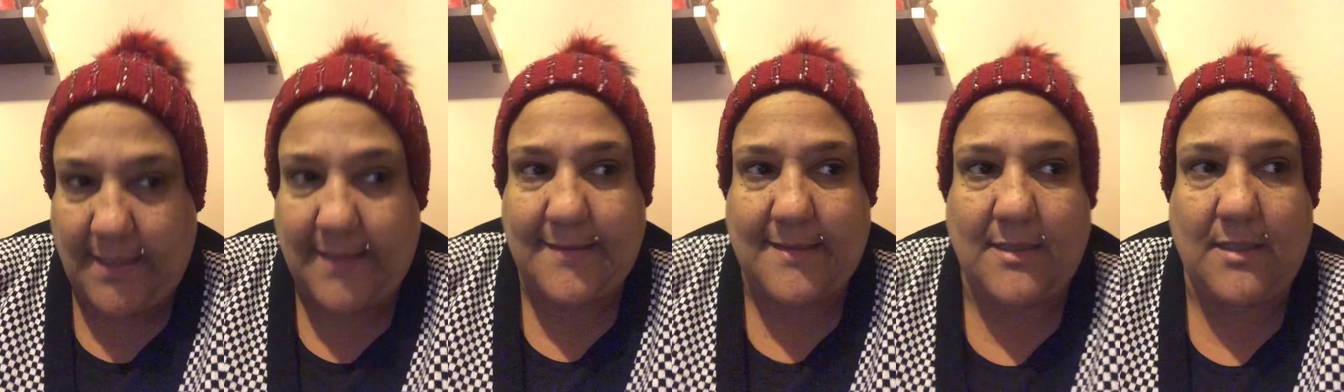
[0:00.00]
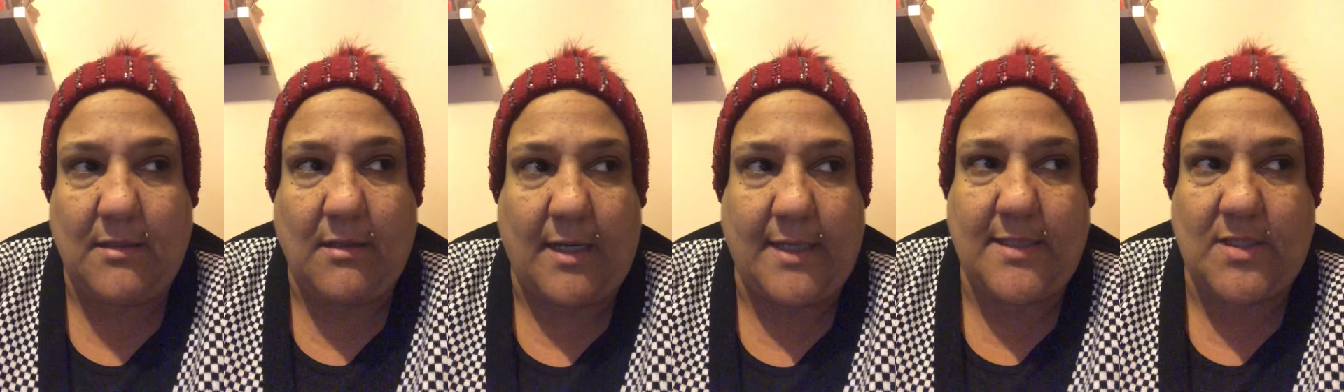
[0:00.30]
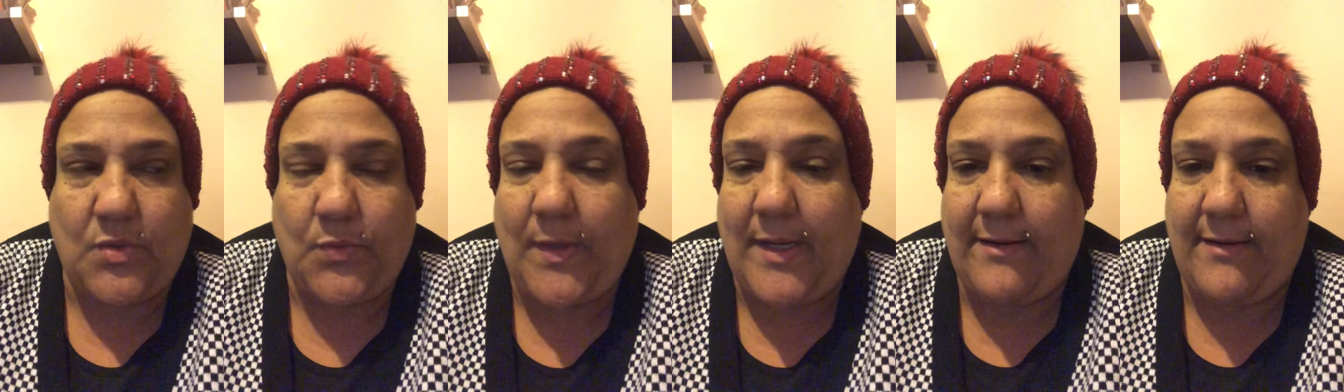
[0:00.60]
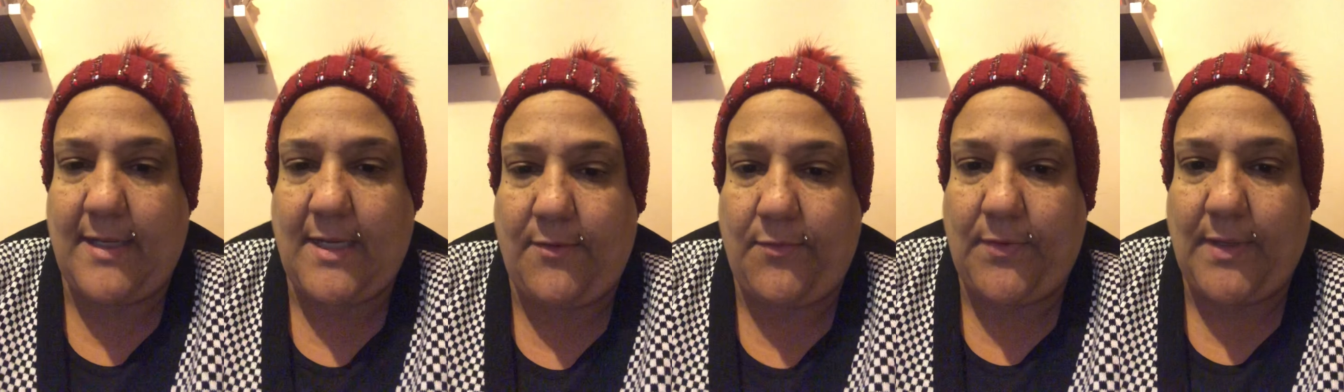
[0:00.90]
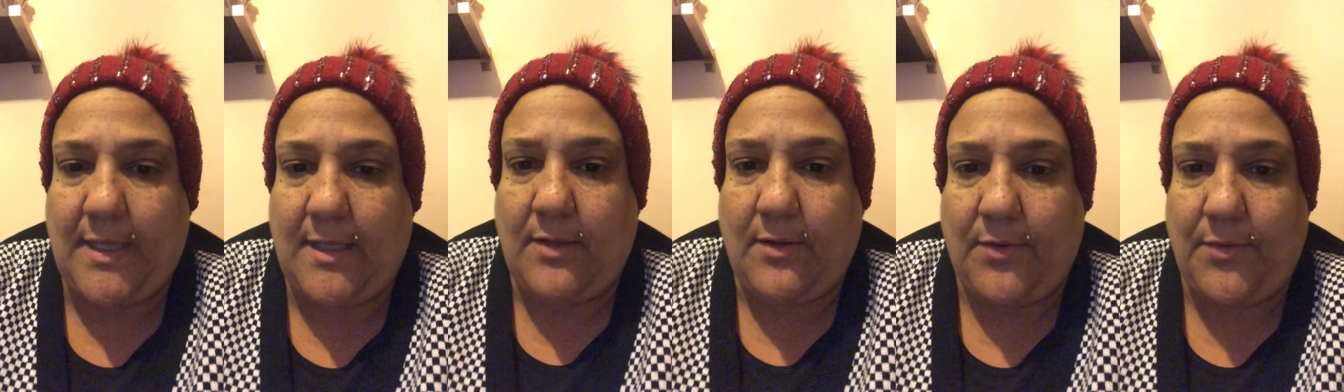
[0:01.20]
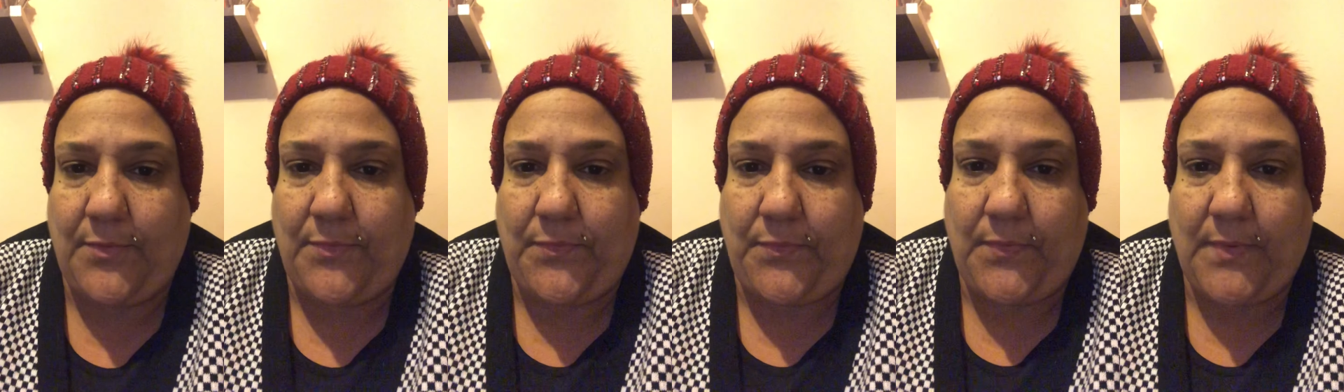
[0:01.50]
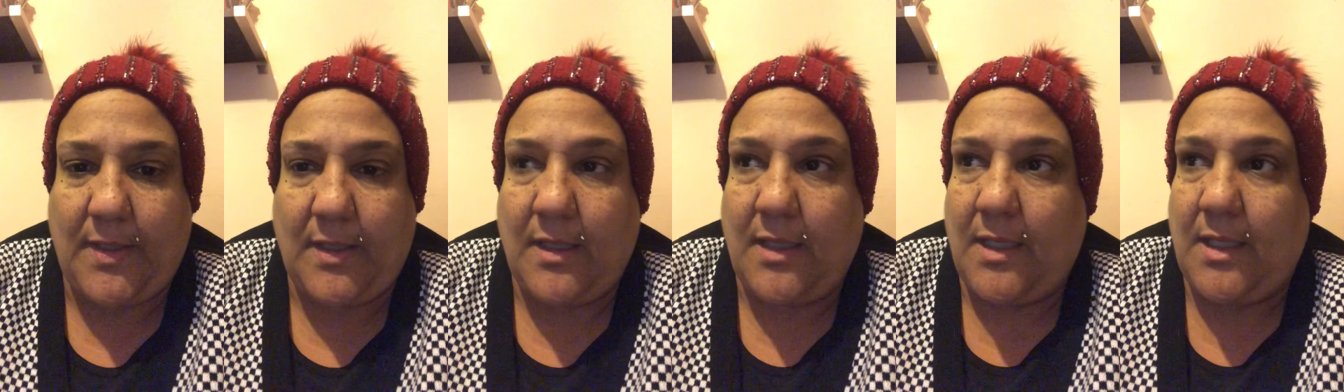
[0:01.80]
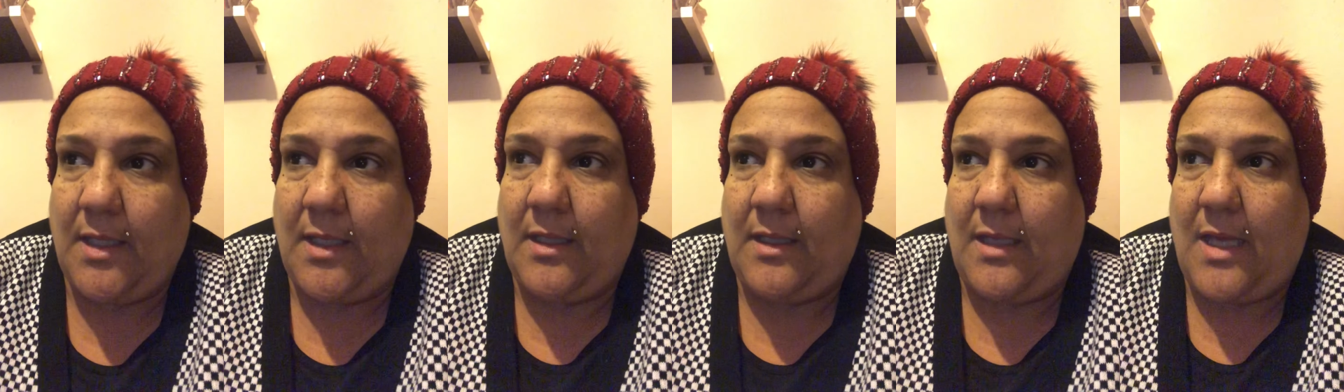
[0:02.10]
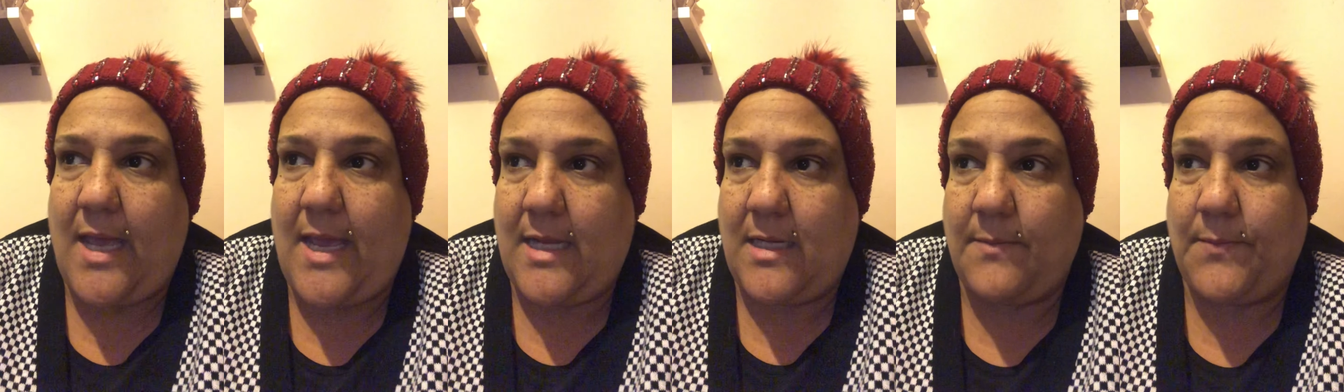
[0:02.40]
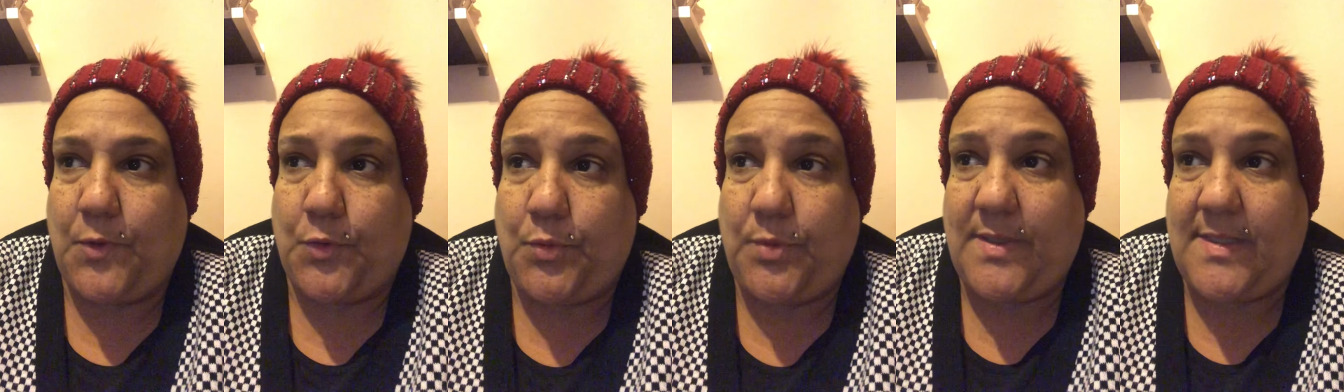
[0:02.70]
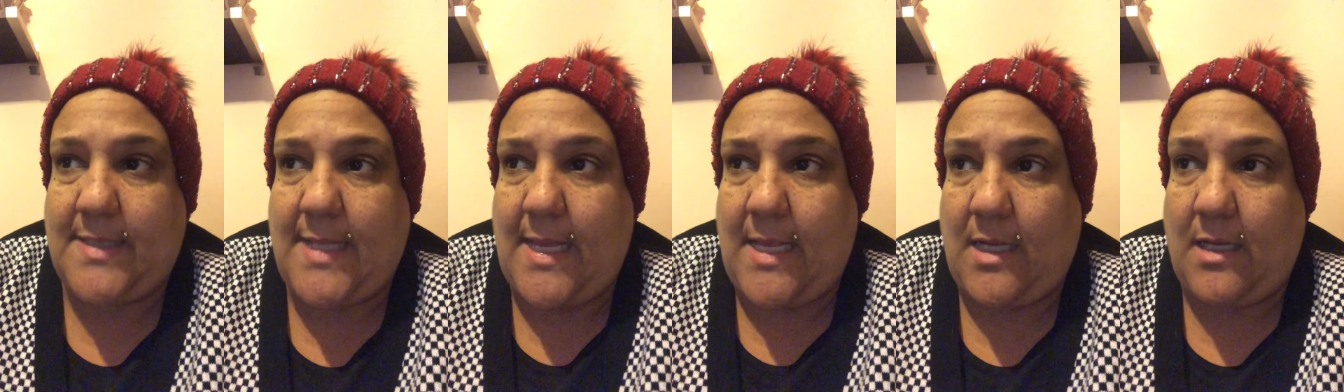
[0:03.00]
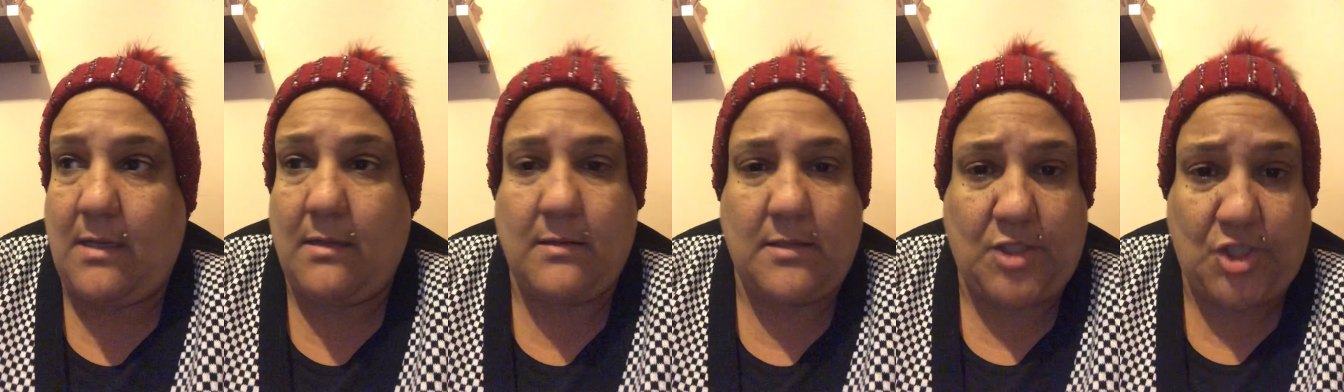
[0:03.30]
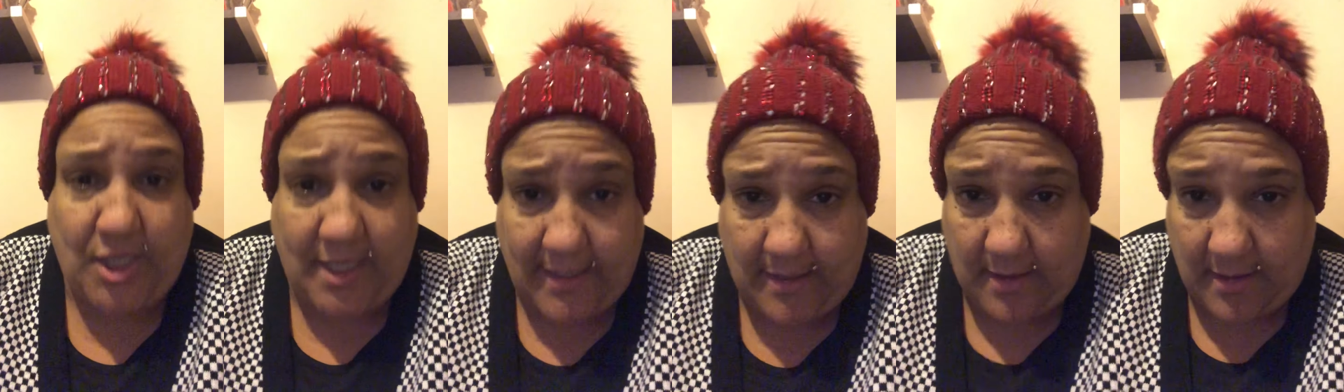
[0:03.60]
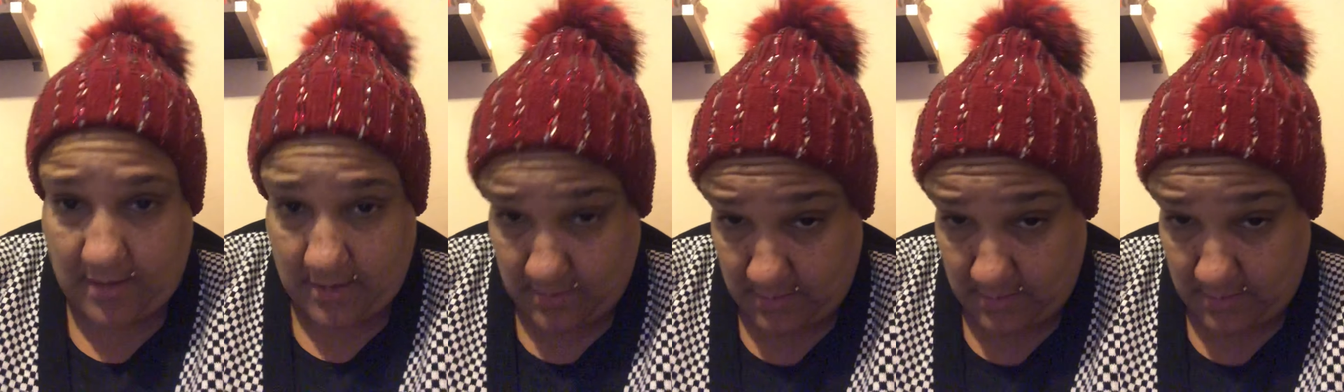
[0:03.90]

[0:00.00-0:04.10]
doesn't like to wear anything of animals, then check